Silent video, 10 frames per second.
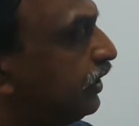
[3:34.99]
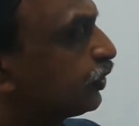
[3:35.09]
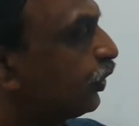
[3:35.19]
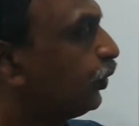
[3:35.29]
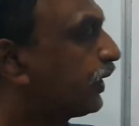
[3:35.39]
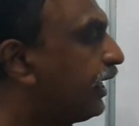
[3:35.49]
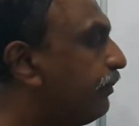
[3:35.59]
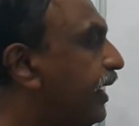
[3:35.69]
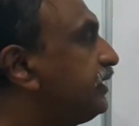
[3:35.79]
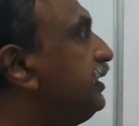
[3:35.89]
So you can
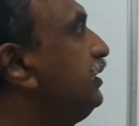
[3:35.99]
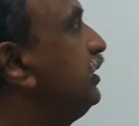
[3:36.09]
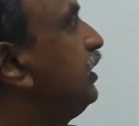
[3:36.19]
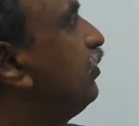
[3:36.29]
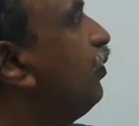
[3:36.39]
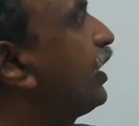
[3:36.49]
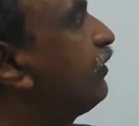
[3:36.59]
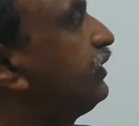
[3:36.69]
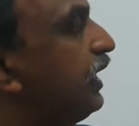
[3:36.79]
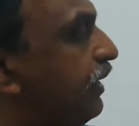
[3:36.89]
imagine one
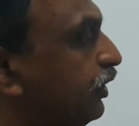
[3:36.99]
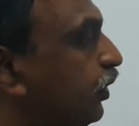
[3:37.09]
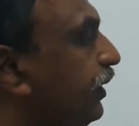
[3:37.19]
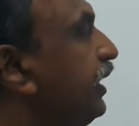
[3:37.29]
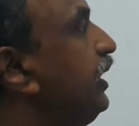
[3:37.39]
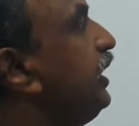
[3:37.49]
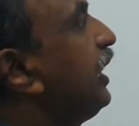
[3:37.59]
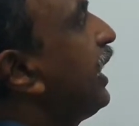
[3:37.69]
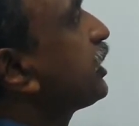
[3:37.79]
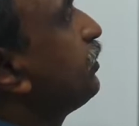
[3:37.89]
of the line to be
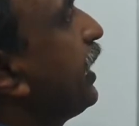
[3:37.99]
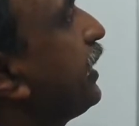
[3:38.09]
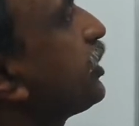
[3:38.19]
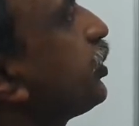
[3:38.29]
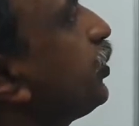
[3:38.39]
x minus